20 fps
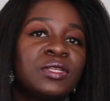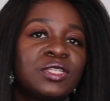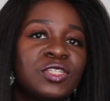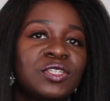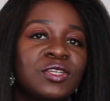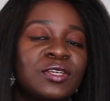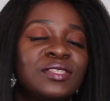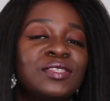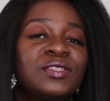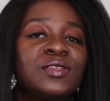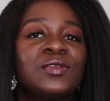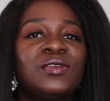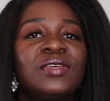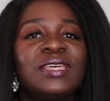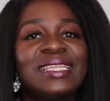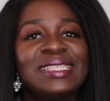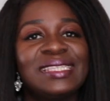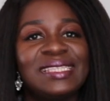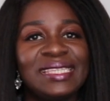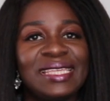shot so you
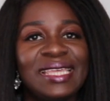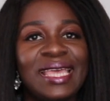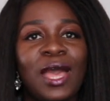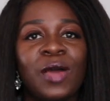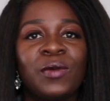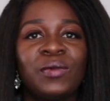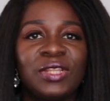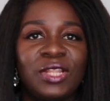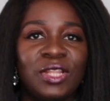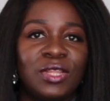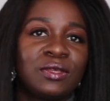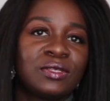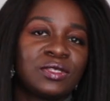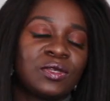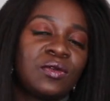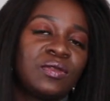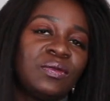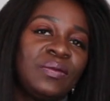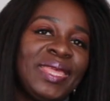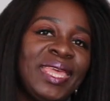can see how it looks
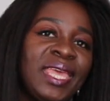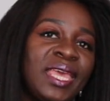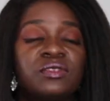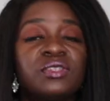on me.